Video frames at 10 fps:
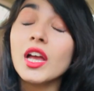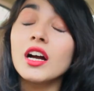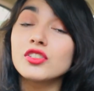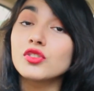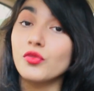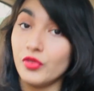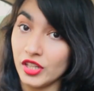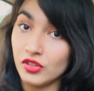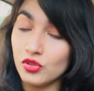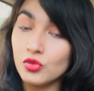ask your
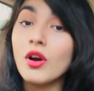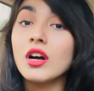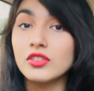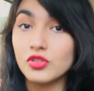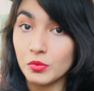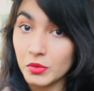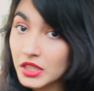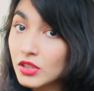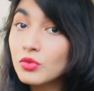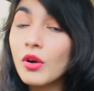friends to, ask your
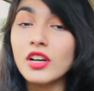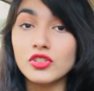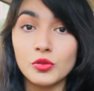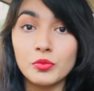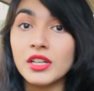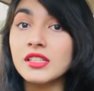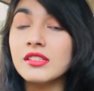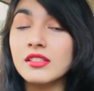mother to, ask your brother,